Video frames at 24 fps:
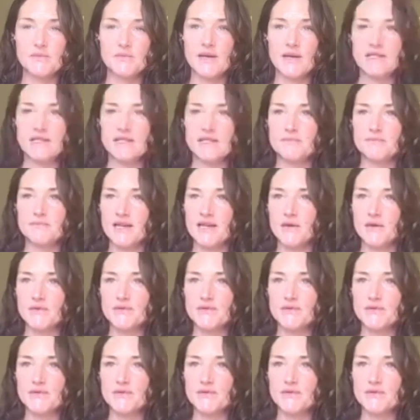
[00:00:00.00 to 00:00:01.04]
went to medical
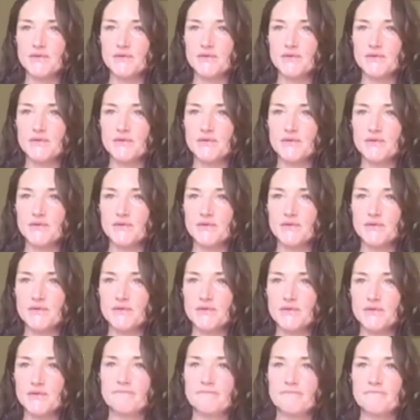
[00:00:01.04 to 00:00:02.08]
school.
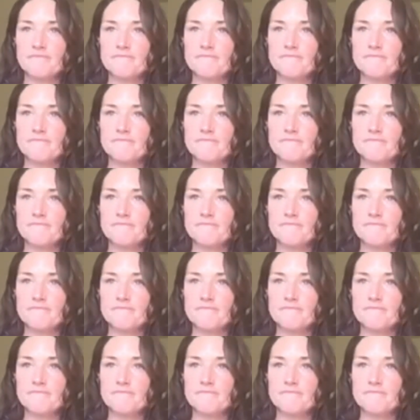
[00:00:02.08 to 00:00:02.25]
Um,